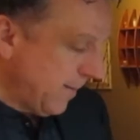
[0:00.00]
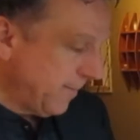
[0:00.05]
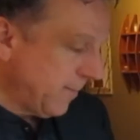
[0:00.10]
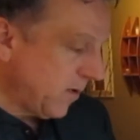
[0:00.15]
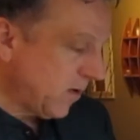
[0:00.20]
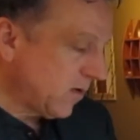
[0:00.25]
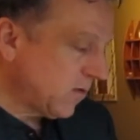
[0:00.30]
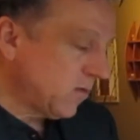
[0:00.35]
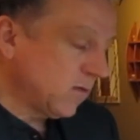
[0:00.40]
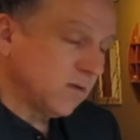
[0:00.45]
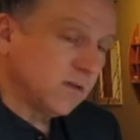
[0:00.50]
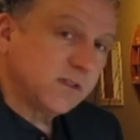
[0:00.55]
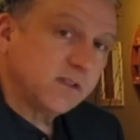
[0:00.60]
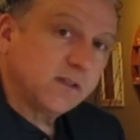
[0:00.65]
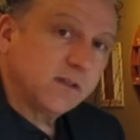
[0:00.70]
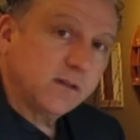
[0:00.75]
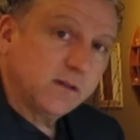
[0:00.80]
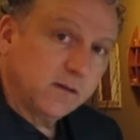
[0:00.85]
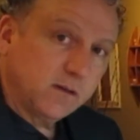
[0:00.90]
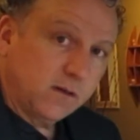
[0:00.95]
bar
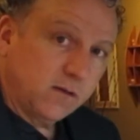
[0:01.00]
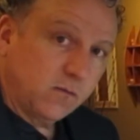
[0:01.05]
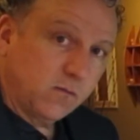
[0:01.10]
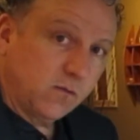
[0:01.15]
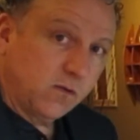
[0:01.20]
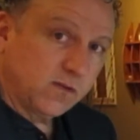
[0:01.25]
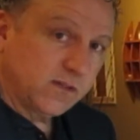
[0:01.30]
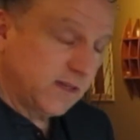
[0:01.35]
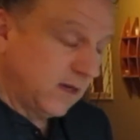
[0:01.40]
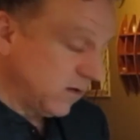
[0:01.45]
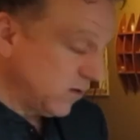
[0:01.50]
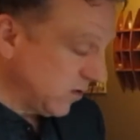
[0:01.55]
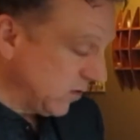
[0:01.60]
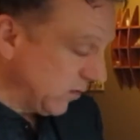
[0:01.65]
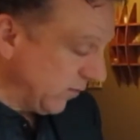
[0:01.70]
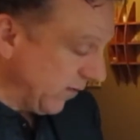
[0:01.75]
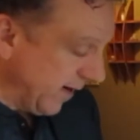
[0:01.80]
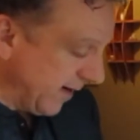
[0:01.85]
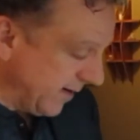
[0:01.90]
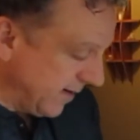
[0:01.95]
chords will sound
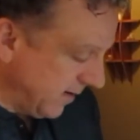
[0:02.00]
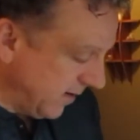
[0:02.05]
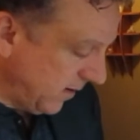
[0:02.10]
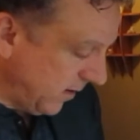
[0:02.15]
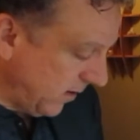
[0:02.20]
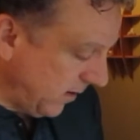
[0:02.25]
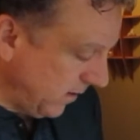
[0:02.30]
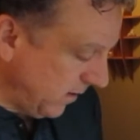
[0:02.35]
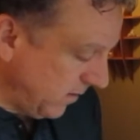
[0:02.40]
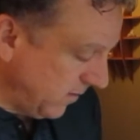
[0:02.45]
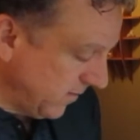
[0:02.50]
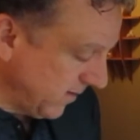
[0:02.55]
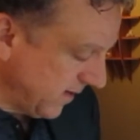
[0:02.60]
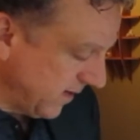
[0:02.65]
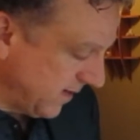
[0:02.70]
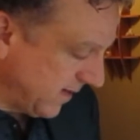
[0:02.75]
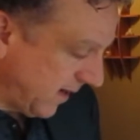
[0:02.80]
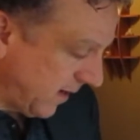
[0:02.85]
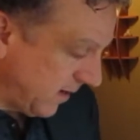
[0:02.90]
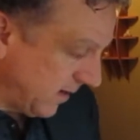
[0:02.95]
great all over the
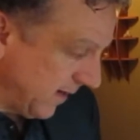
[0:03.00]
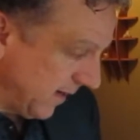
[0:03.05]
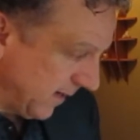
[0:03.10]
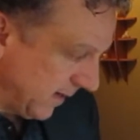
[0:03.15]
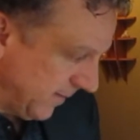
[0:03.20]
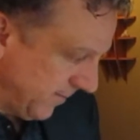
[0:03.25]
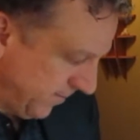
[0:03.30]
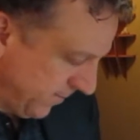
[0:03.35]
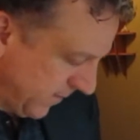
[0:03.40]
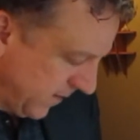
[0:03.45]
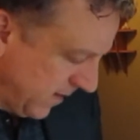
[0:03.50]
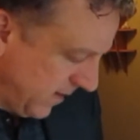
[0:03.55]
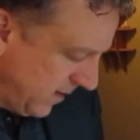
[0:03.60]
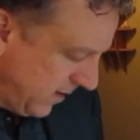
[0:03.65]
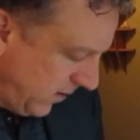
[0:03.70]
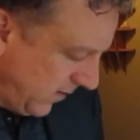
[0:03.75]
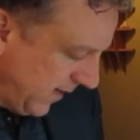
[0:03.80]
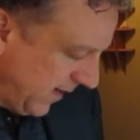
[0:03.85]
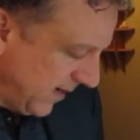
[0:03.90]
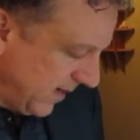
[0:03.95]
entire neck.
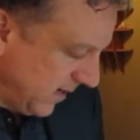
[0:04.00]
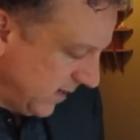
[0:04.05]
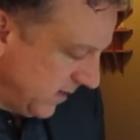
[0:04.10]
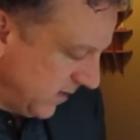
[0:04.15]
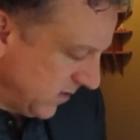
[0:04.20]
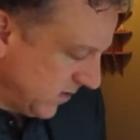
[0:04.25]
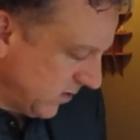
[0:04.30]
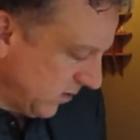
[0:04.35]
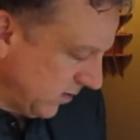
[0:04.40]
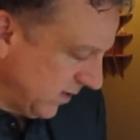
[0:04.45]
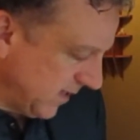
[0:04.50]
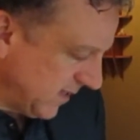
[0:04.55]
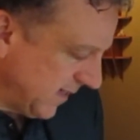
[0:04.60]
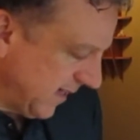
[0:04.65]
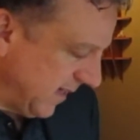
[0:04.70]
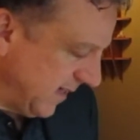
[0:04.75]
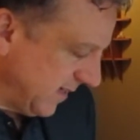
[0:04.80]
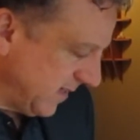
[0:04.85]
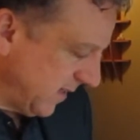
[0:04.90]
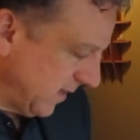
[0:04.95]
Okay, so let's
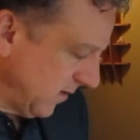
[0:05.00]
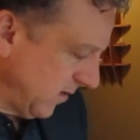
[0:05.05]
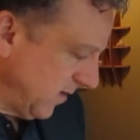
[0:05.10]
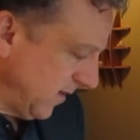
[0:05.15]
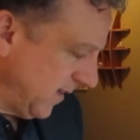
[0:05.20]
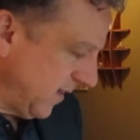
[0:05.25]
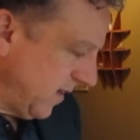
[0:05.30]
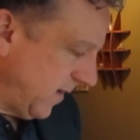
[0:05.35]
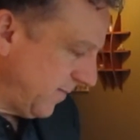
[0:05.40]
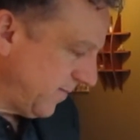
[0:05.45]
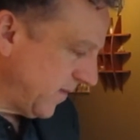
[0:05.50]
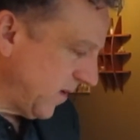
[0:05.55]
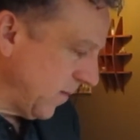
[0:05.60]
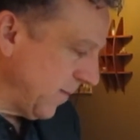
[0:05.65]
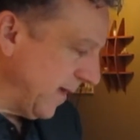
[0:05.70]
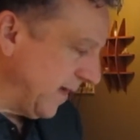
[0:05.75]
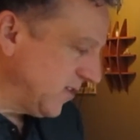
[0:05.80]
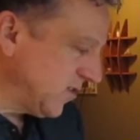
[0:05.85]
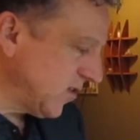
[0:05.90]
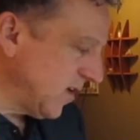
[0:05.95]
get into learning your
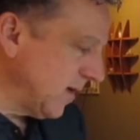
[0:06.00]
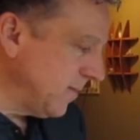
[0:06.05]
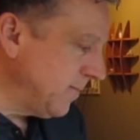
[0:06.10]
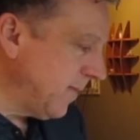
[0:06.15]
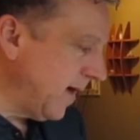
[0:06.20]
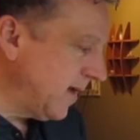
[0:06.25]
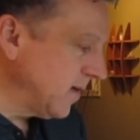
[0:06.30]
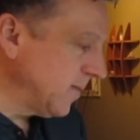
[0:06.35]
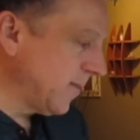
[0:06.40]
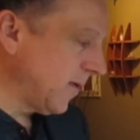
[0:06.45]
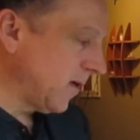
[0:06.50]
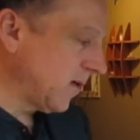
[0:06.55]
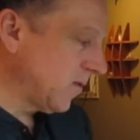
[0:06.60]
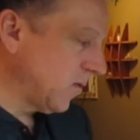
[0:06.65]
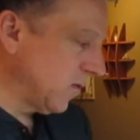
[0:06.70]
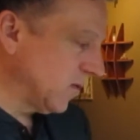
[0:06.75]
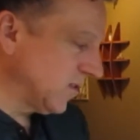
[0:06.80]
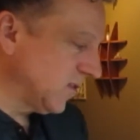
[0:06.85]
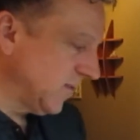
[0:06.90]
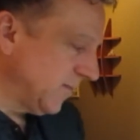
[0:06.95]
major and minor bar
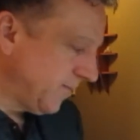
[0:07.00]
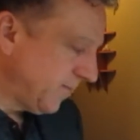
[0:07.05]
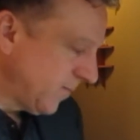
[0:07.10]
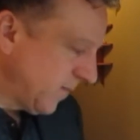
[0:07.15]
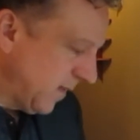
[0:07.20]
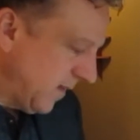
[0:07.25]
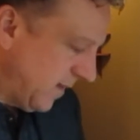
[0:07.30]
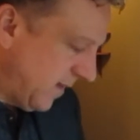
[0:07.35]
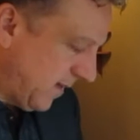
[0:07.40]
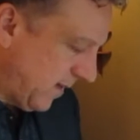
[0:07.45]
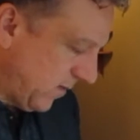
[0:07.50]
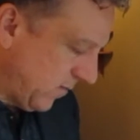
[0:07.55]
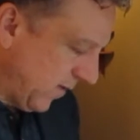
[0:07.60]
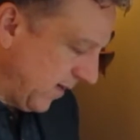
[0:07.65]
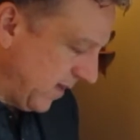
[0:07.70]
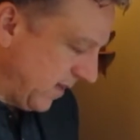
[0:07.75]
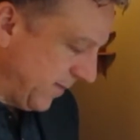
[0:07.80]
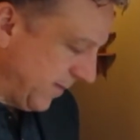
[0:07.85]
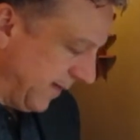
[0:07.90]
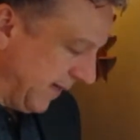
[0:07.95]
chords right
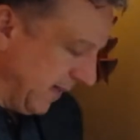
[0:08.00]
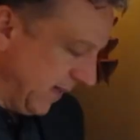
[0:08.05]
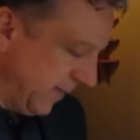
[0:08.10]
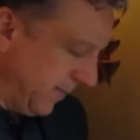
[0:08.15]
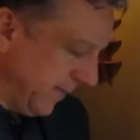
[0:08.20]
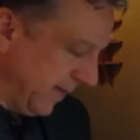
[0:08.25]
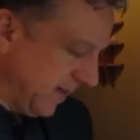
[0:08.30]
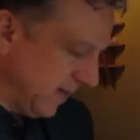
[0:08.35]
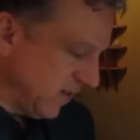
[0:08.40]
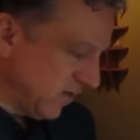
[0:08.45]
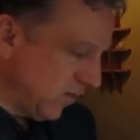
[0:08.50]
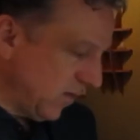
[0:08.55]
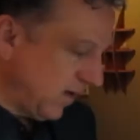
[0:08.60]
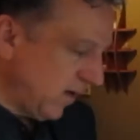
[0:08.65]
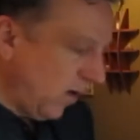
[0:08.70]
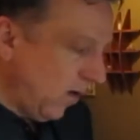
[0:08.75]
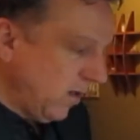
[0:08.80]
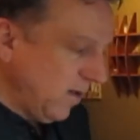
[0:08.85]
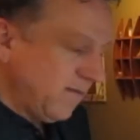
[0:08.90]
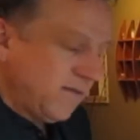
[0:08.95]
at the beginning, because
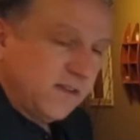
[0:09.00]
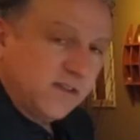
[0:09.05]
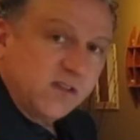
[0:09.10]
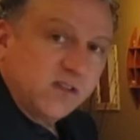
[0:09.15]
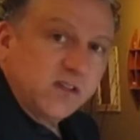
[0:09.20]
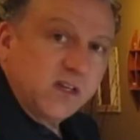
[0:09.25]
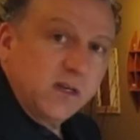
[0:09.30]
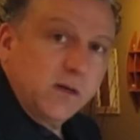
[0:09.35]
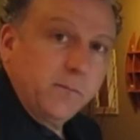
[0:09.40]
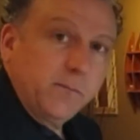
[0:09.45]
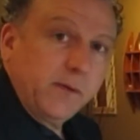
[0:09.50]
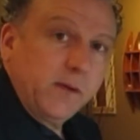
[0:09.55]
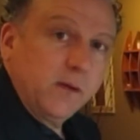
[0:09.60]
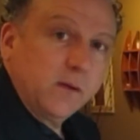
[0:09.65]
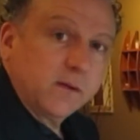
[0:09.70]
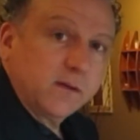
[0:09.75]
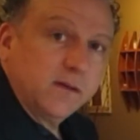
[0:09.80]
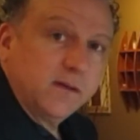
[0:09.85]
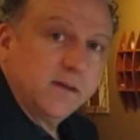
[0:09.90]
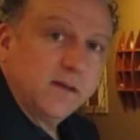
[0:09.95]
all of this is going to
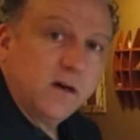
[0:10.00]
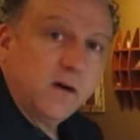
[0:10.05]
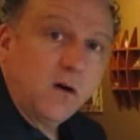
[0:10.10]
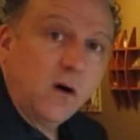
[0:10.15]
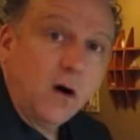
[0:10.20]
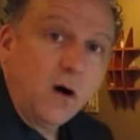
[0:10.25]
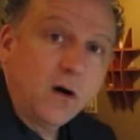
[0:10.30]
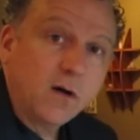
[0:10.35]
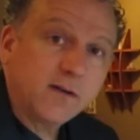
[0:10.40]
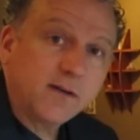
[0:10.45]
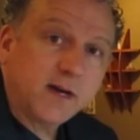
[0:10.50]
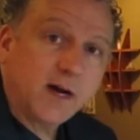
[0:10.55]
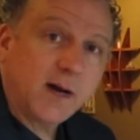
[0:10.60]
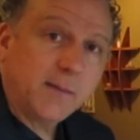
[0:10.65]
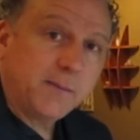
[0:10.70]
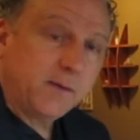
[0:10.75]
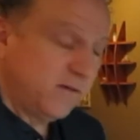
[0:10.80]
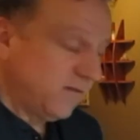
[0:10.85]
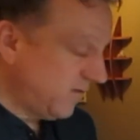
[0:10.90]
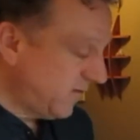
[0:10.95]
build on
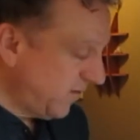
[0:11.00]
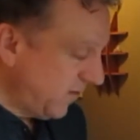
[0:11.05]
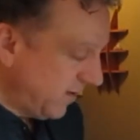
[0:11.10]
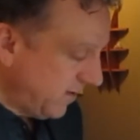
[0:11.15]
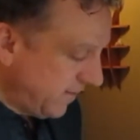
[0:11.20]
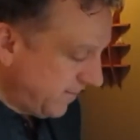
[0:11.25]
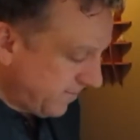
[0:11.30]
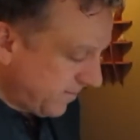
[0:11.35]
top of